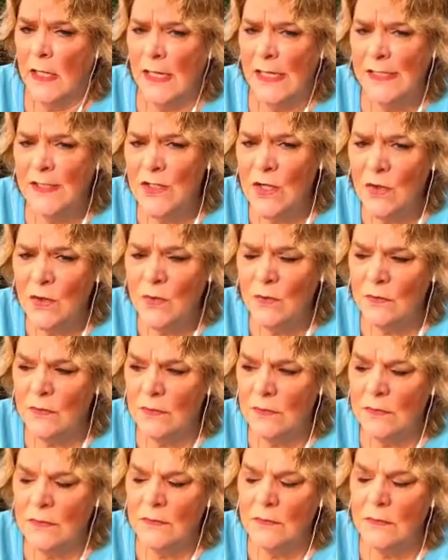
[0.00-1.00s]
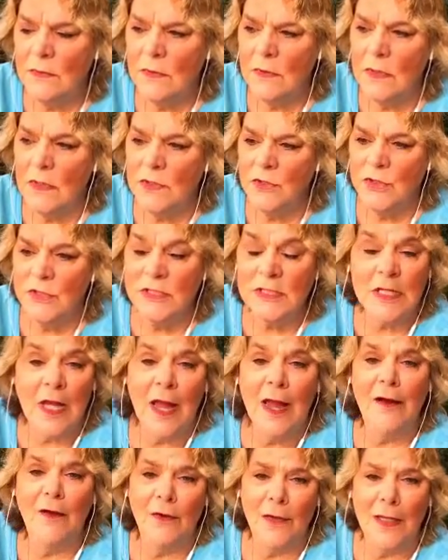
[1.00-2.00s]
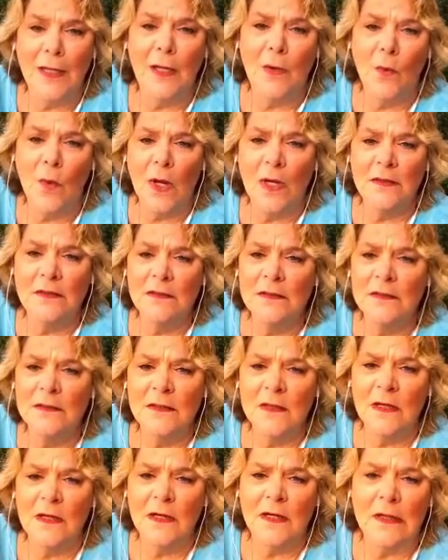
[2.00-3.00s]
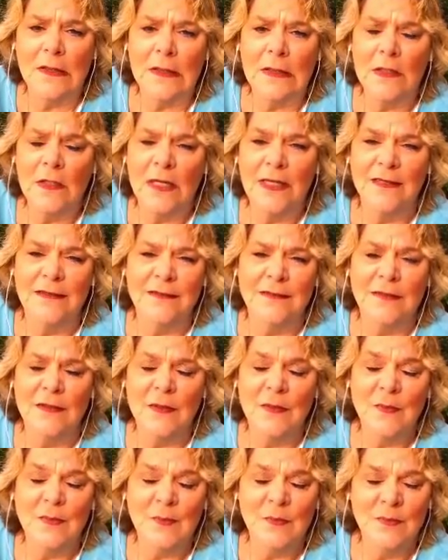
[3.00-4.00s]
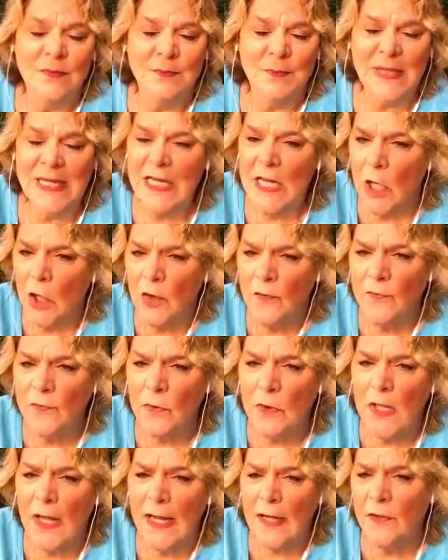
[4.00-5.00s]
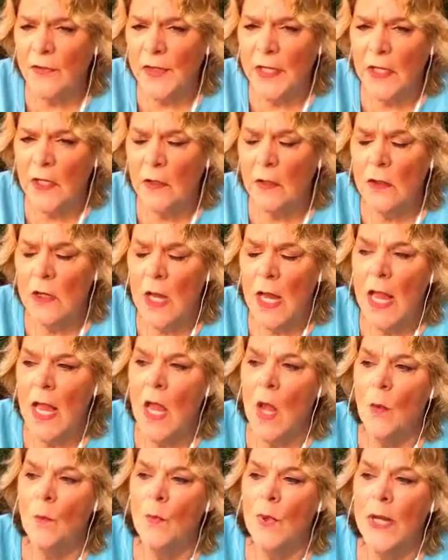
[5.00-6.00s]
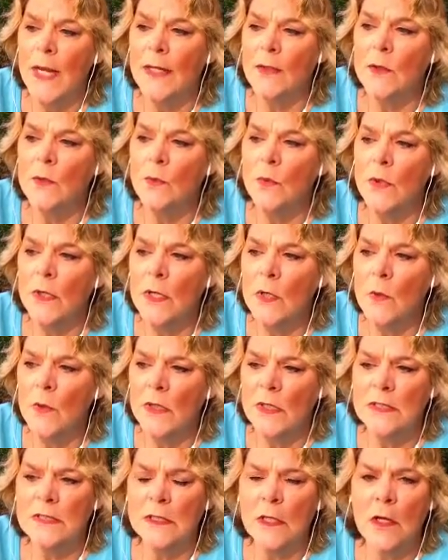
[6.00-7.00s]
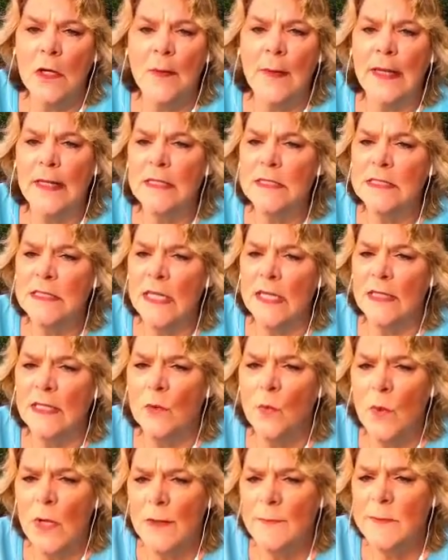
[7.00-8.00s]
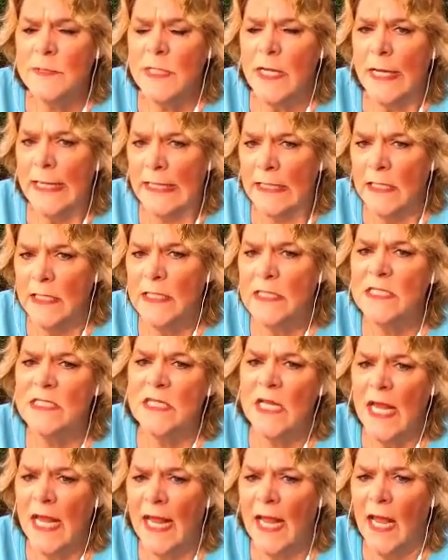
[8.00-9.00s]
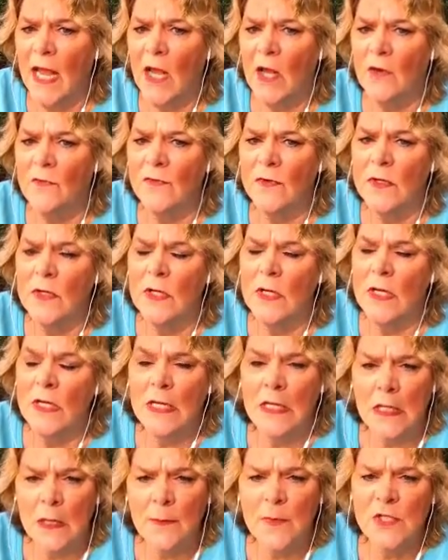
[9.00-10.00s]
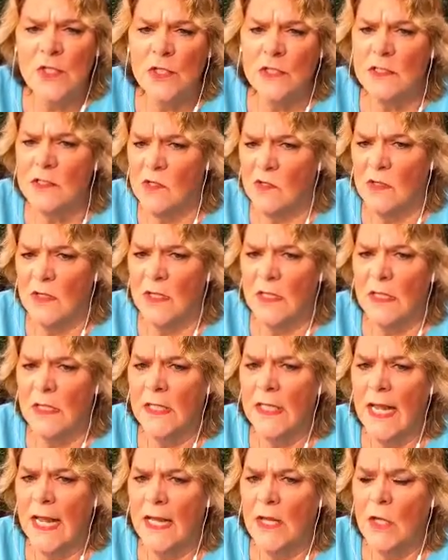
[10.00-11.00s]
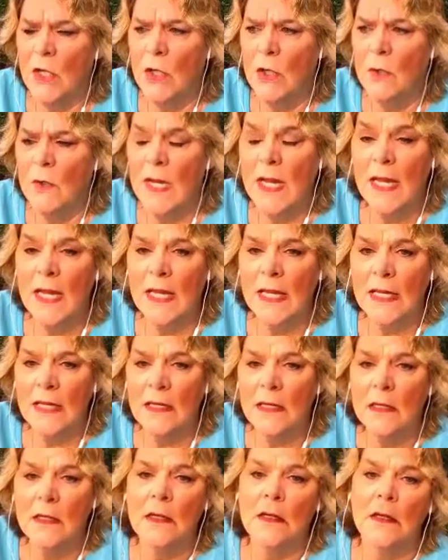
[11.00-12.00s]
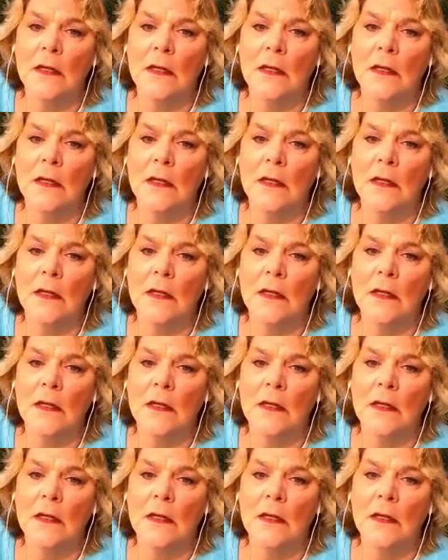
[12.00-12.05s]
And don't just hire anyone, and be careful out there. But what I want to talk about is that the website needs to have images on it that you can